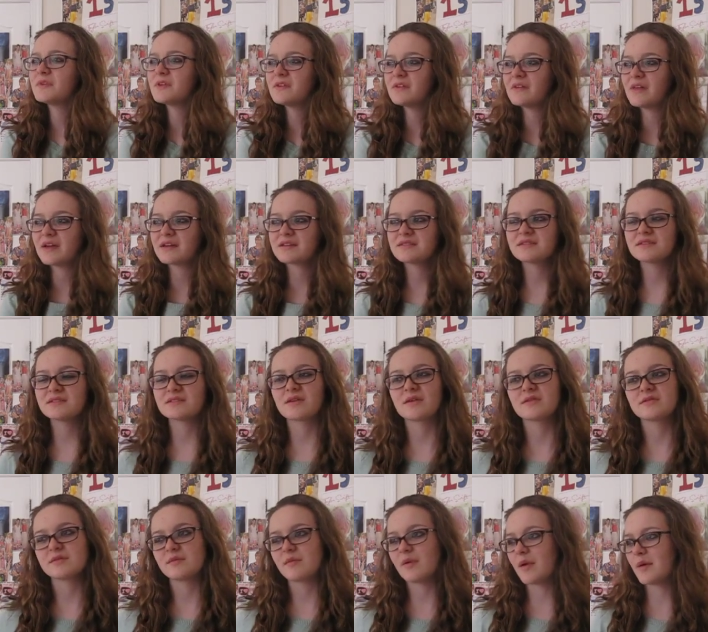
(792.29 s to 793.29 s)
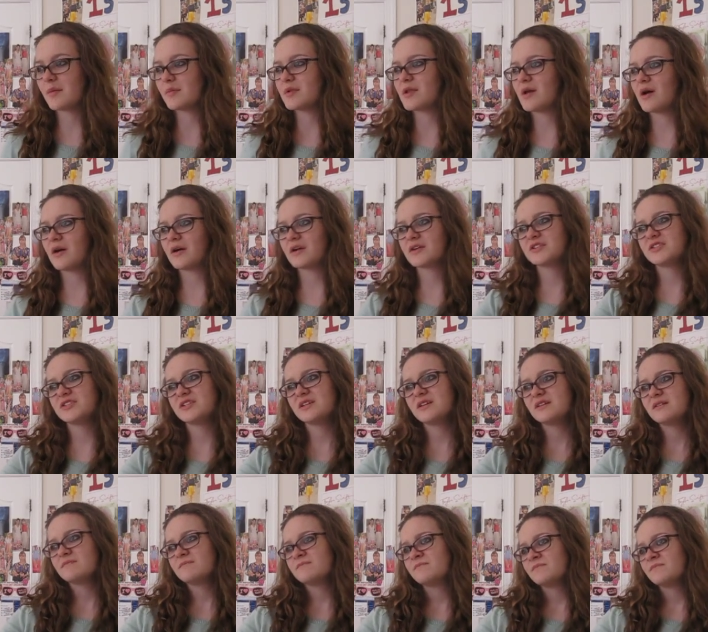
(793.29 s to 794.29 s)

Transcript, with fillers: Alexis goes on my blog. She